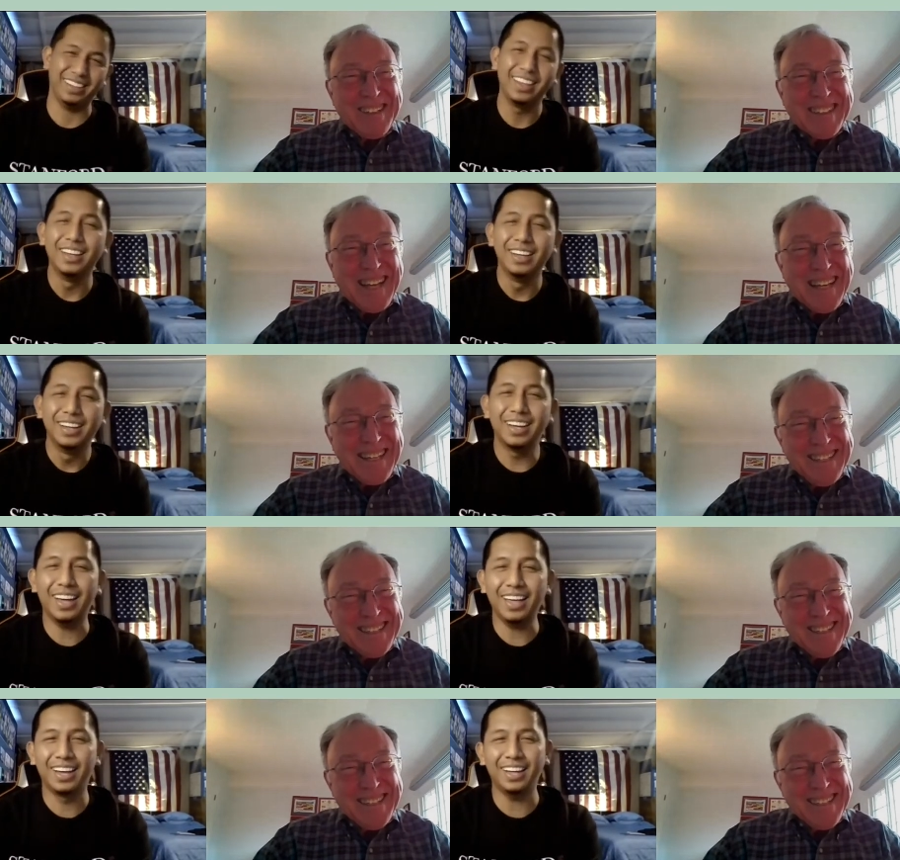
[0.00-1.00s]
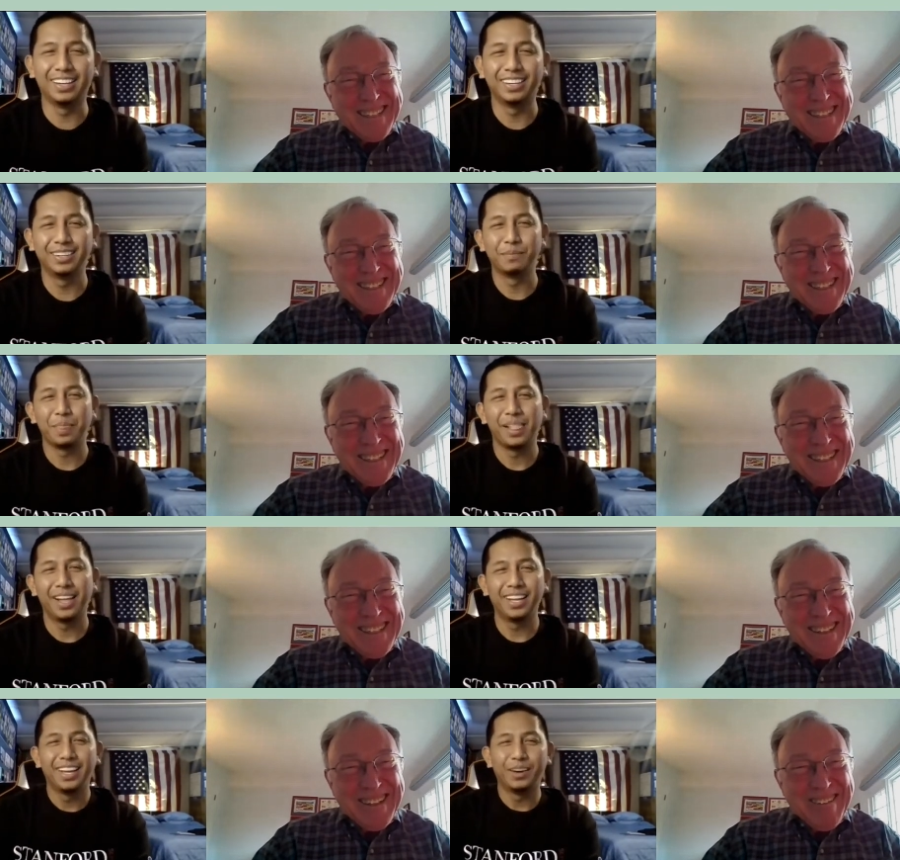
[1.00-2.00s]
Speaker 1: What's that?
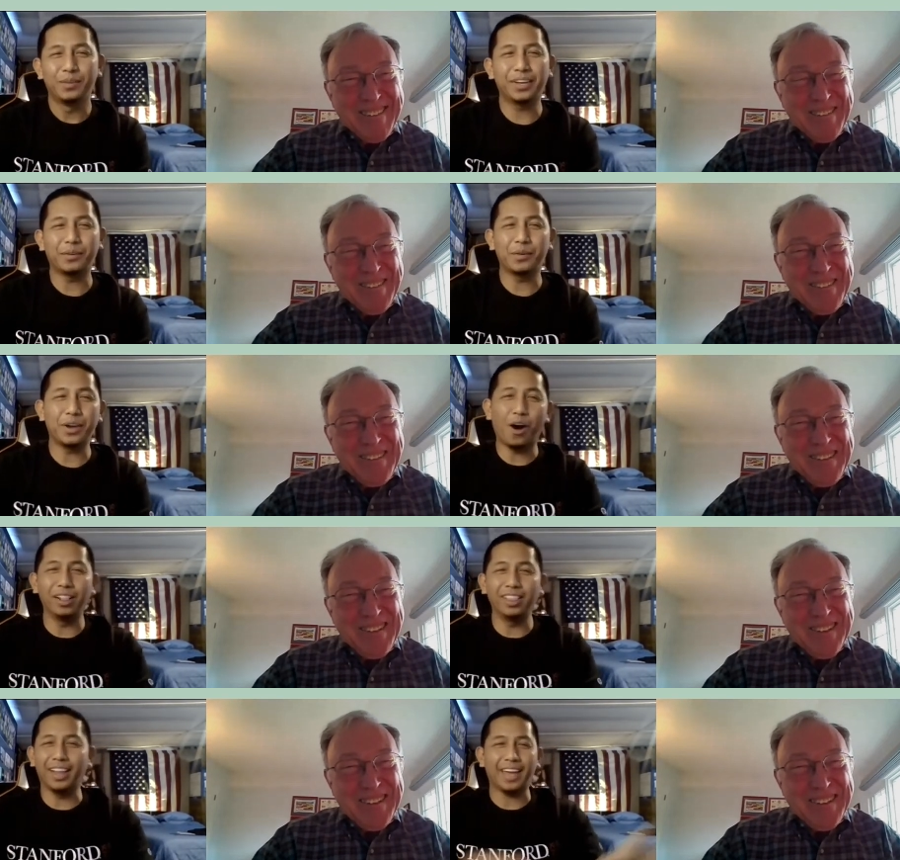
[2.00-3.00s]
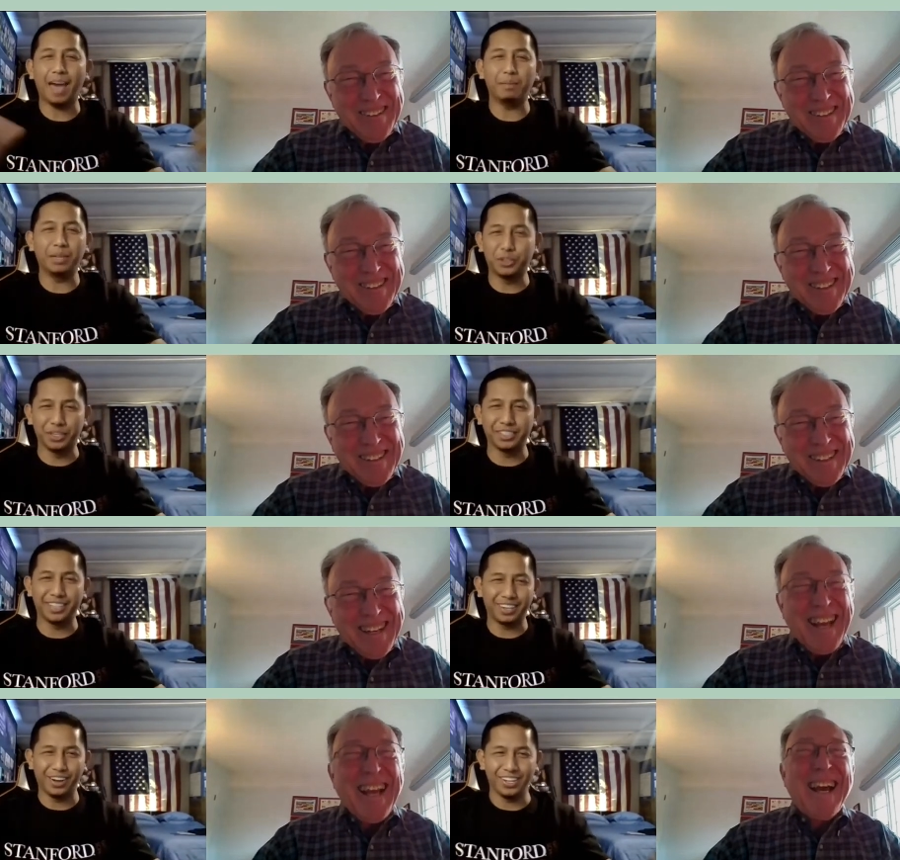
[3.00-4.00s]
we we all like amateur
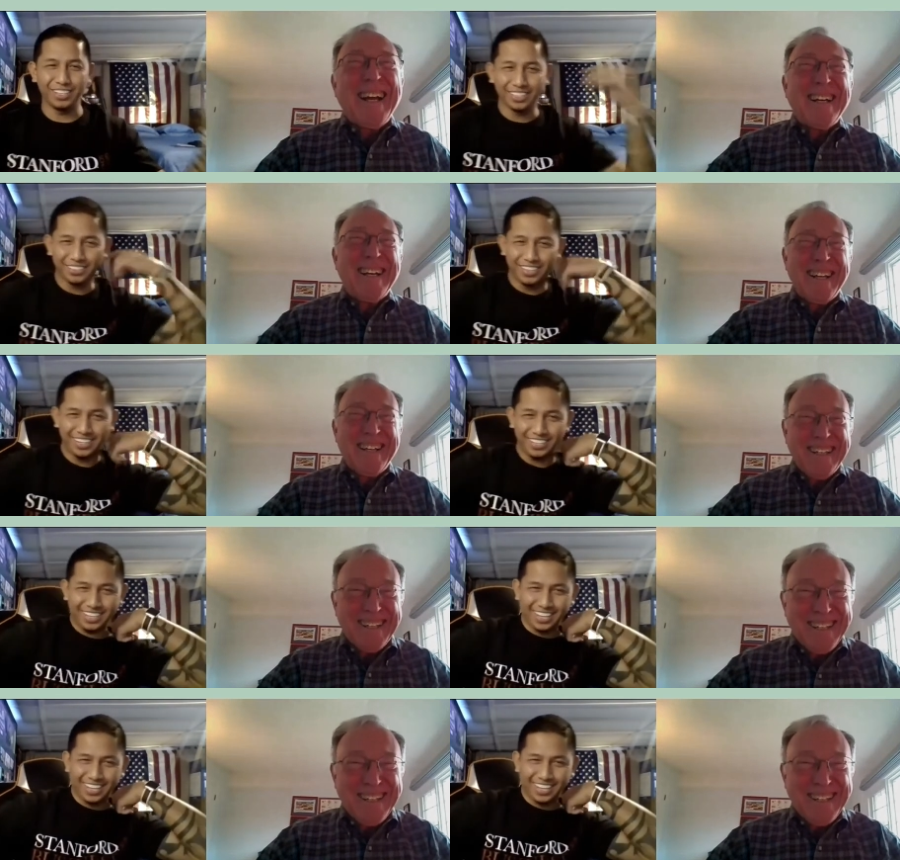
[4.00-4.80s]
psychologists, right?